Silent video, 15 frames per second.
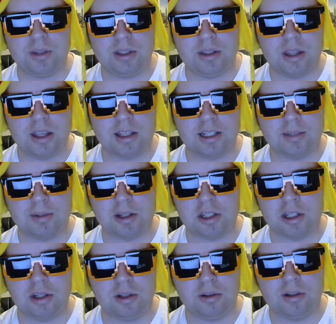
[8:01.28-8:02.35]
is going to be
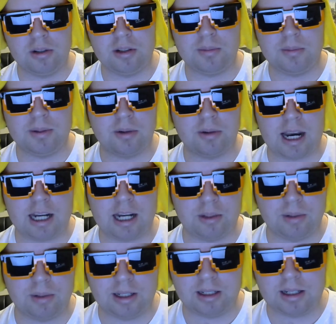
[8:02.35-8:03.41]
tuned to be more
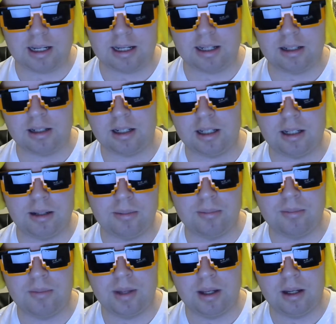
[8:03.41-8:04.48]
accurate, and
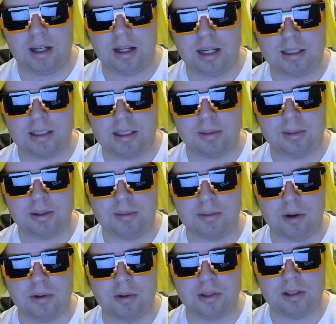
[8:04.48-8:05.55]
it's going to be
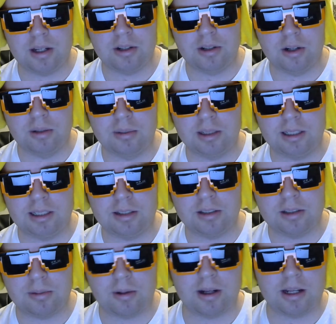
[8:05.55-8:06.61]
most notably in
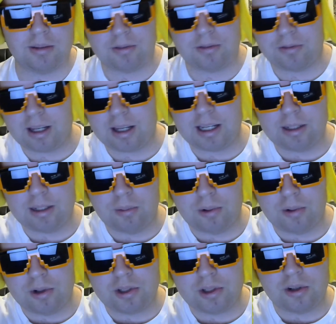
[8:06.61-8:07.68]
SWAT and FFA.
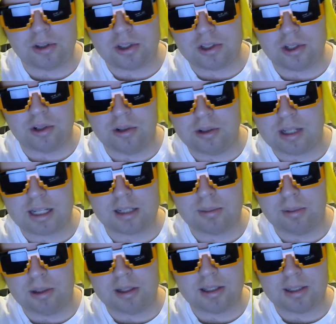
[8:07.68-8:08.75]
Warzone Assault
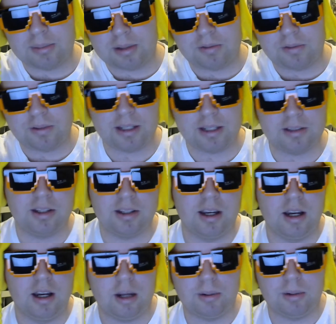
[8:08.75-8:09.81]
exploit is going to be fixed,
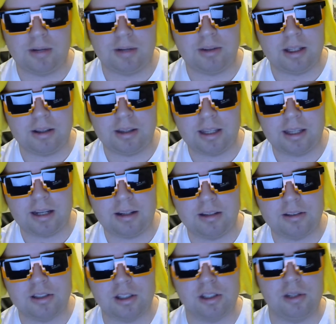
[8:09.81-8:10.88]
whatever the hell that
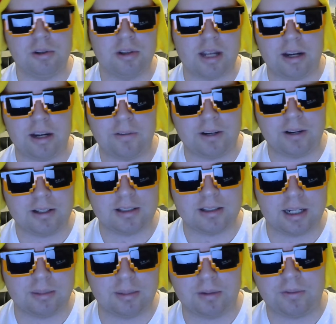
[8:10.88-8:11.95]
is. User interface is
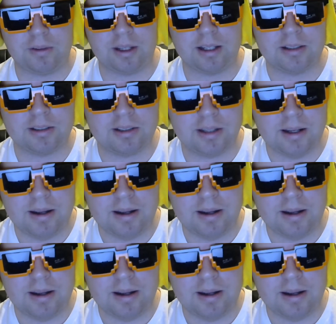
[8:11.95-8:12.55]
going to be fixed.